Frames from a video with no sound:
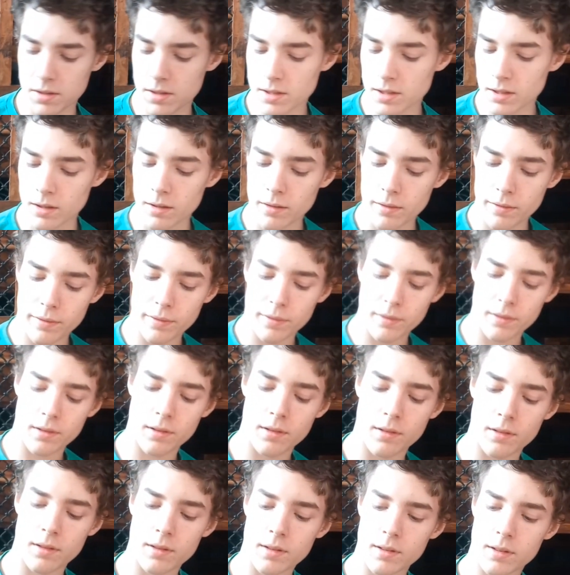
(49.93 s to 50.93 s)

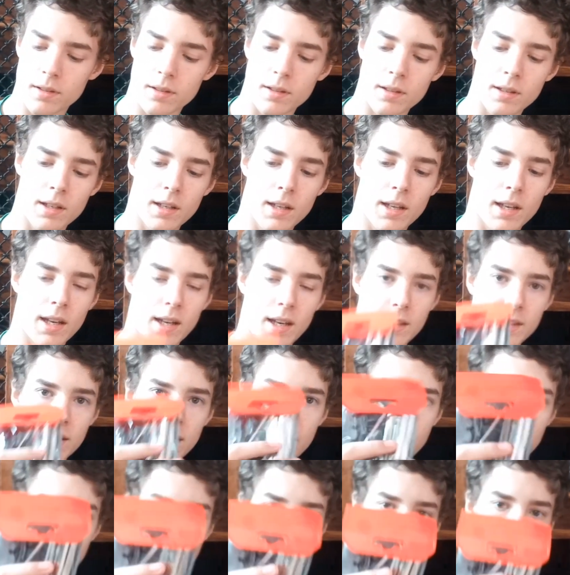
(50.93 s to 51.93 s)
stuff. And
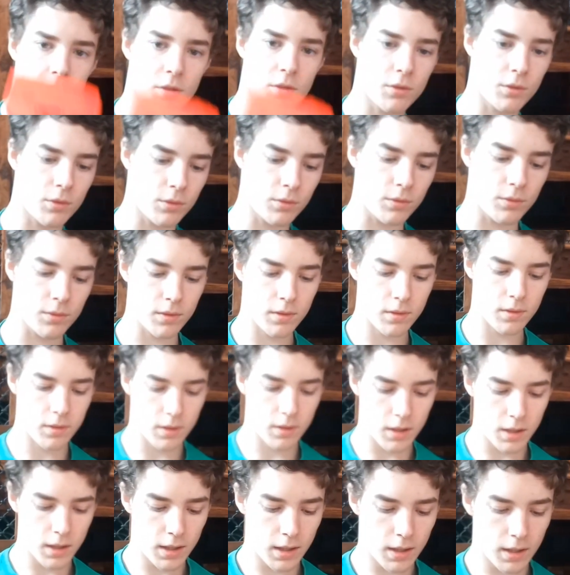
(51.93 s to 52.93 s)
then my
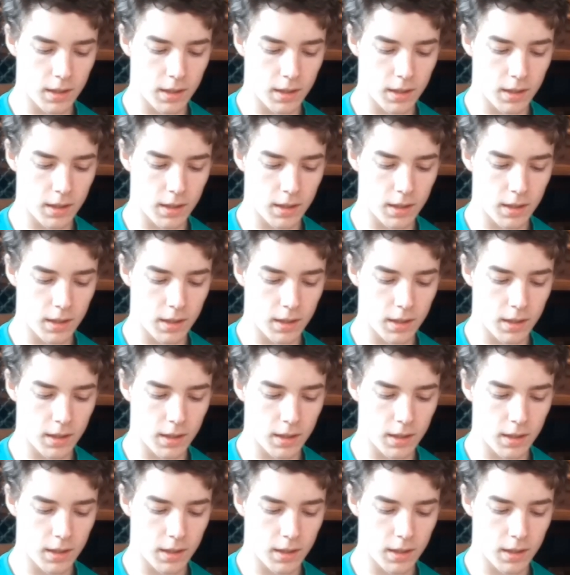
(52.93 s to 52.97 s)
tools.